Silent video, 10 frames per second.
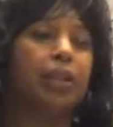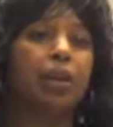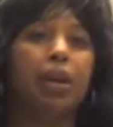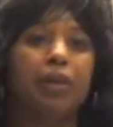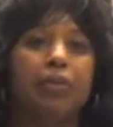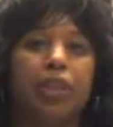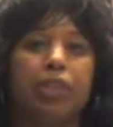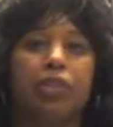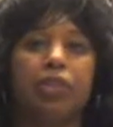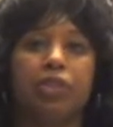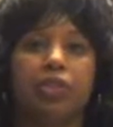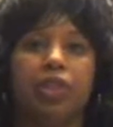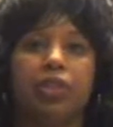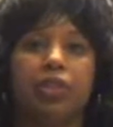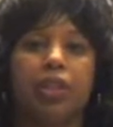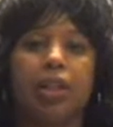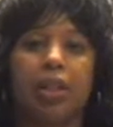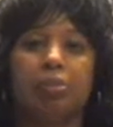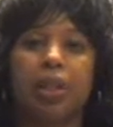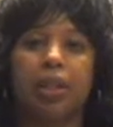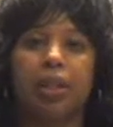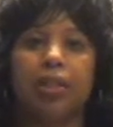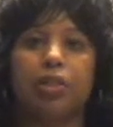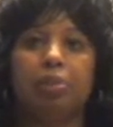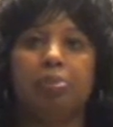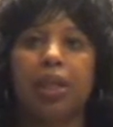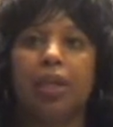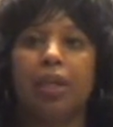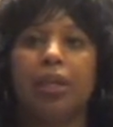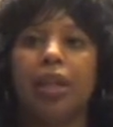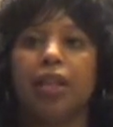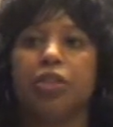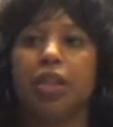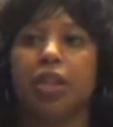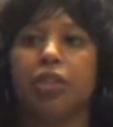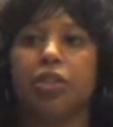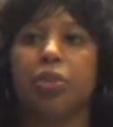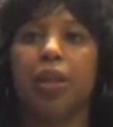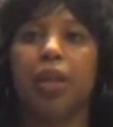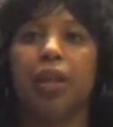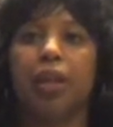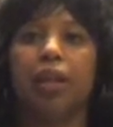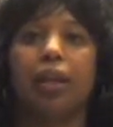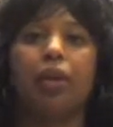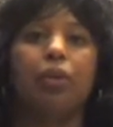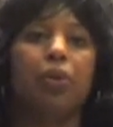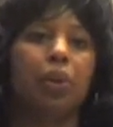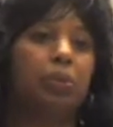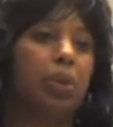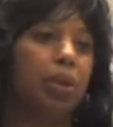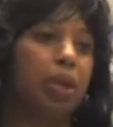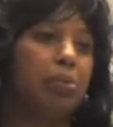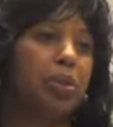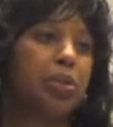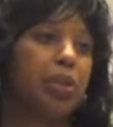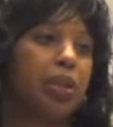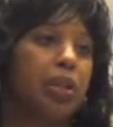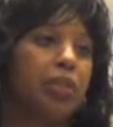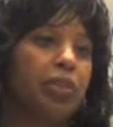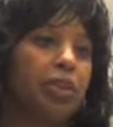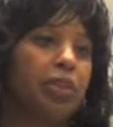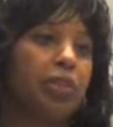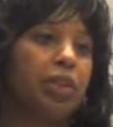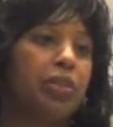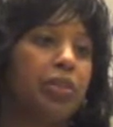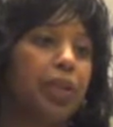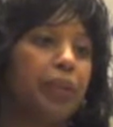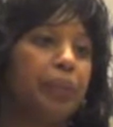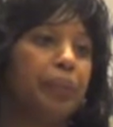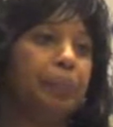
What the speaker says: have the confidence, the skills, and the ability to be engaging in training or work opportunities in this country.